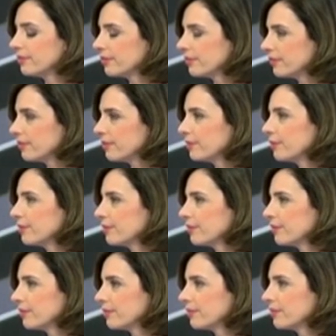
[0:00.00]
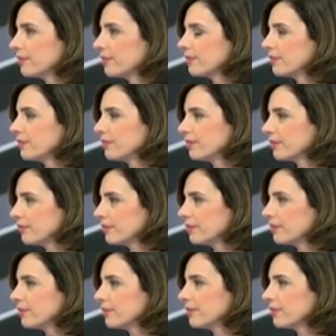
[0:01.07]

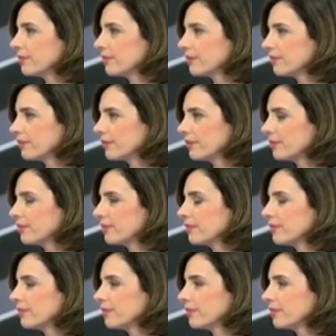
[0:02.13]
This person isn't speaking.